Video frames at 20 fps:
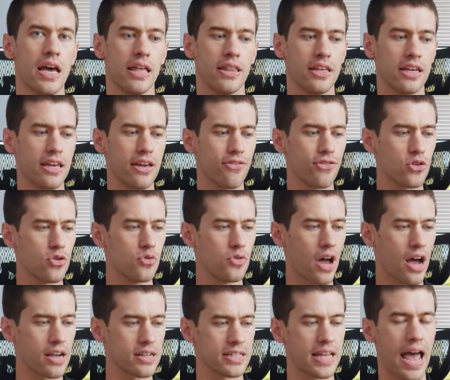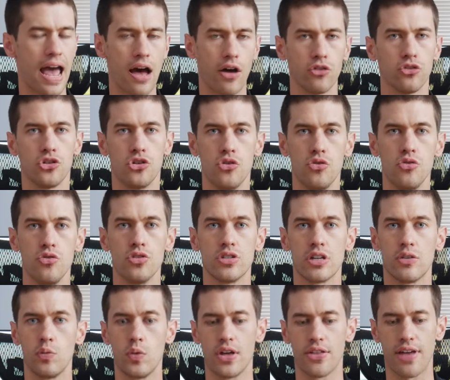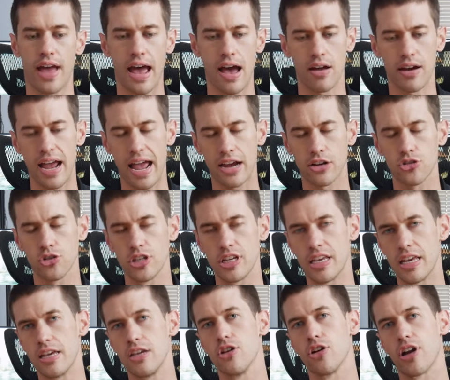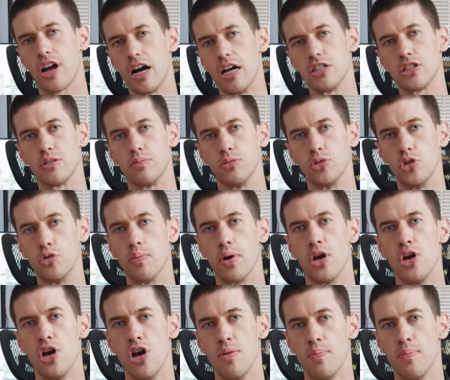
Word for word: They give you nice how-tos with how to actually get your custom loop